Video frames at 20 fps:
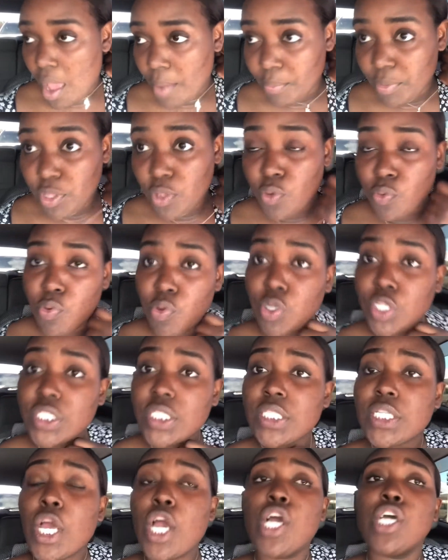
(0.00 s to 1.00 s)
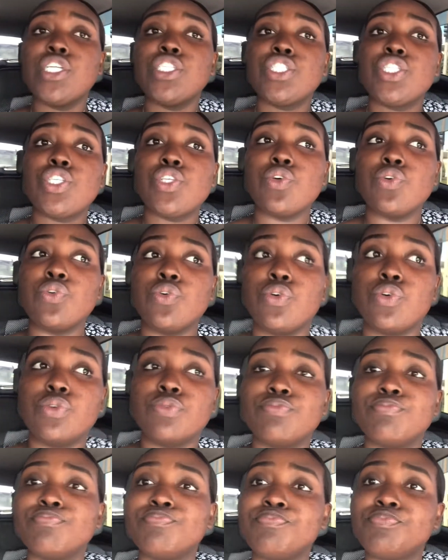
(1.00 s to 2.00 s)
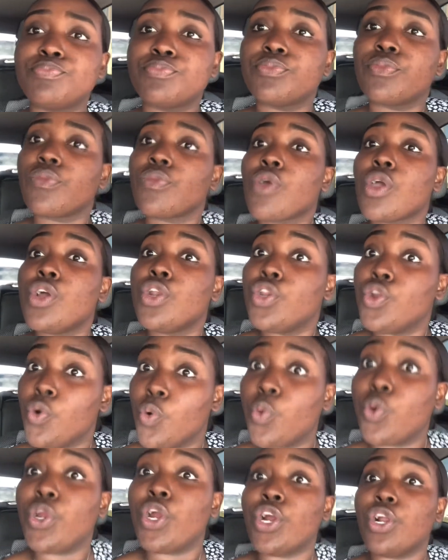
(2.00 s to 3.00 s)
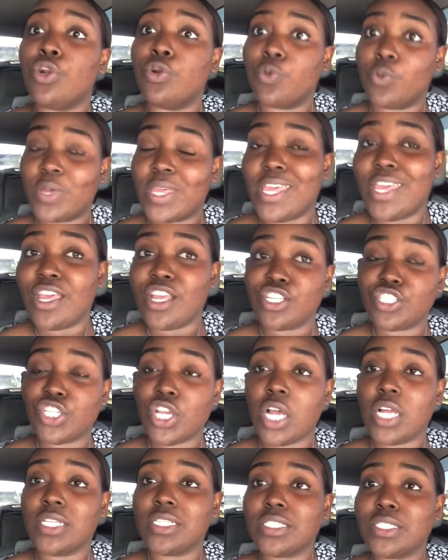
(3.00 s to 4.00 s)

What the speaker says: use to know your location.